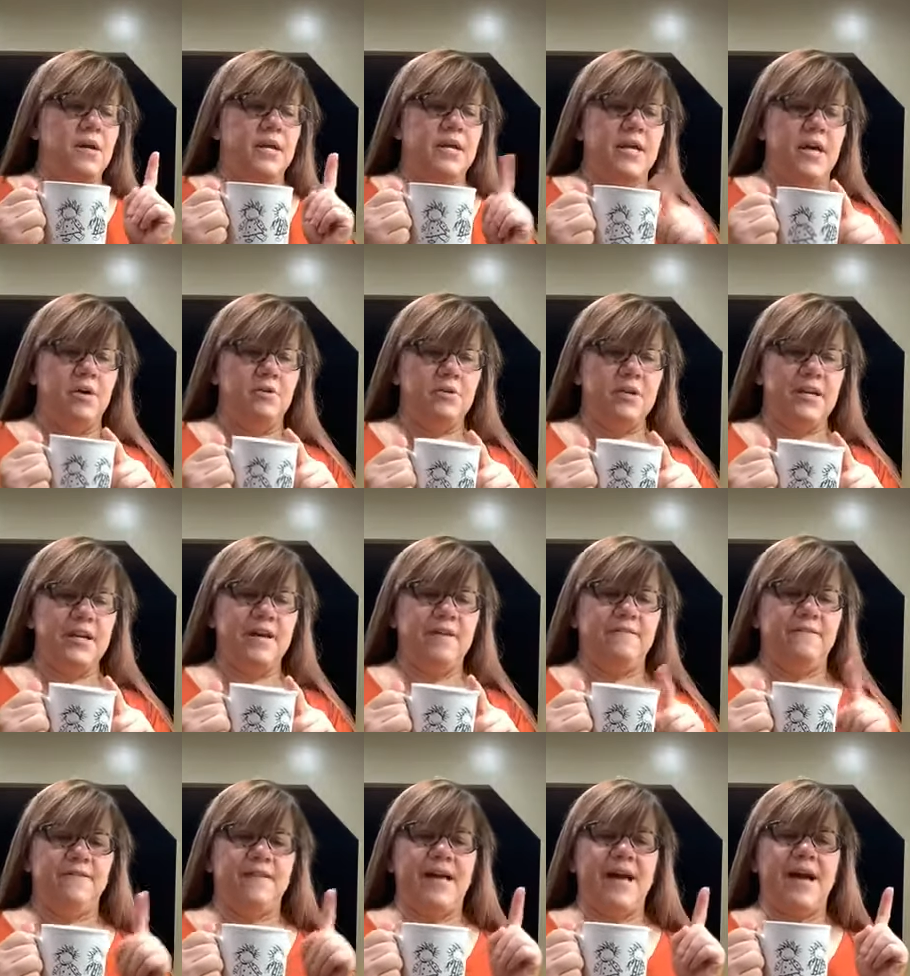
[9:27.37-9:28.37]
coconut
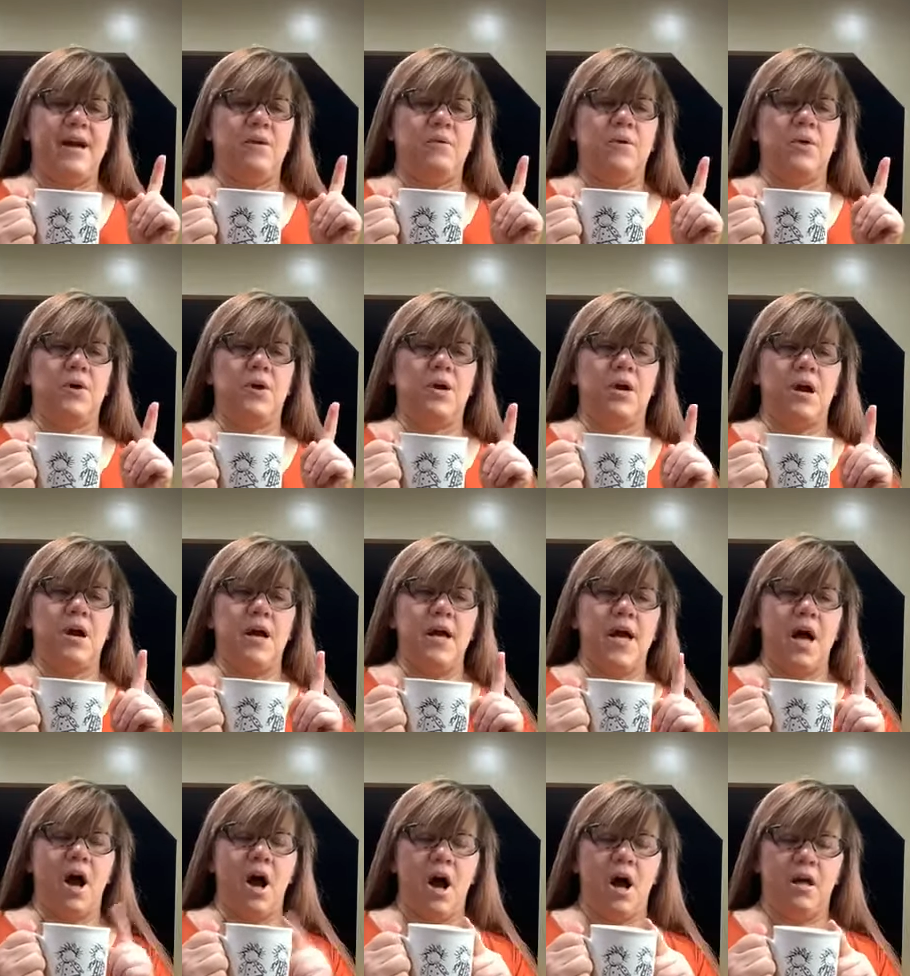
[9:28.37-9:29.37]
flour,
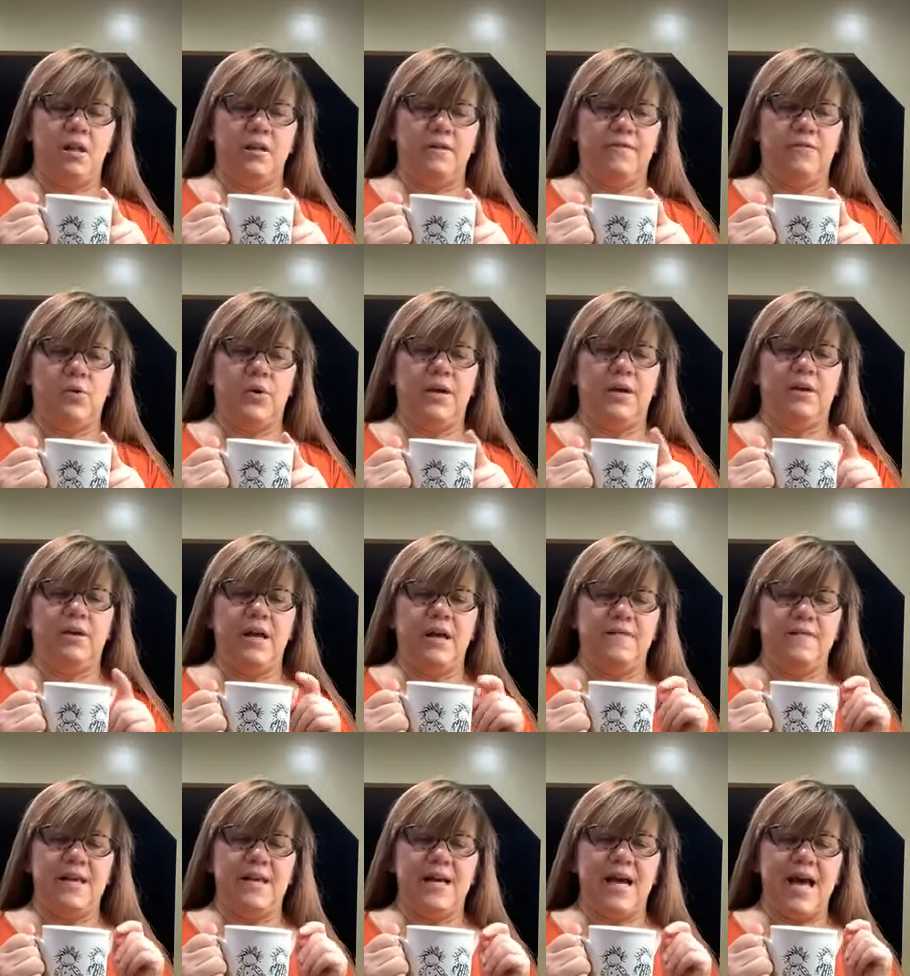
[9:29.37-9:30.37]
olive oil,
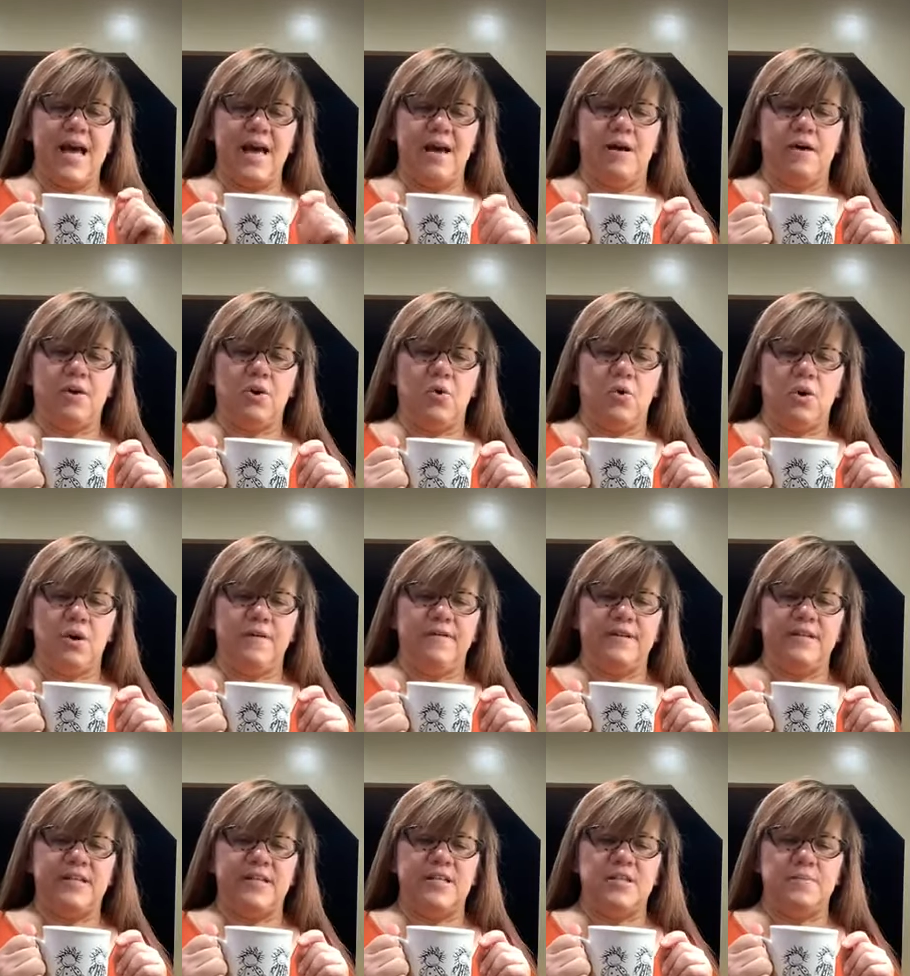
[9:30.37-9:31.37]
and then a quarter
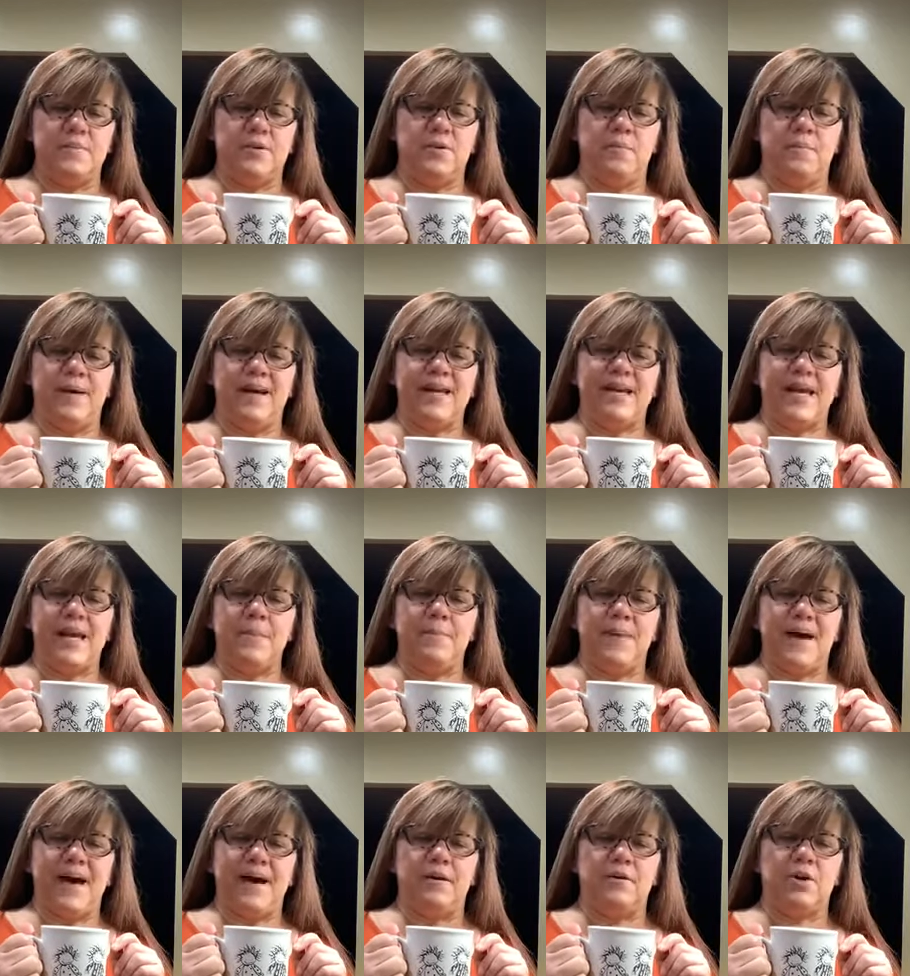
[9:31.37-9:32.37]
of a teaspoon of baking
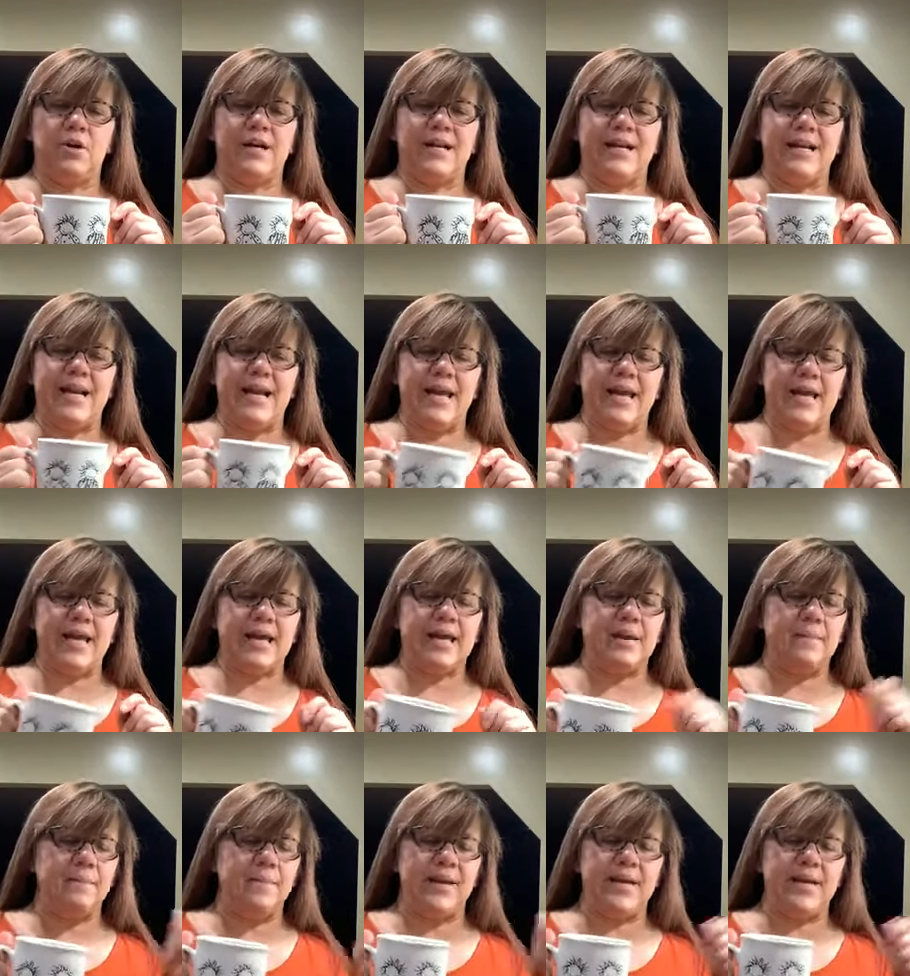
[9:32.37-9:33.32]
powder and an egg.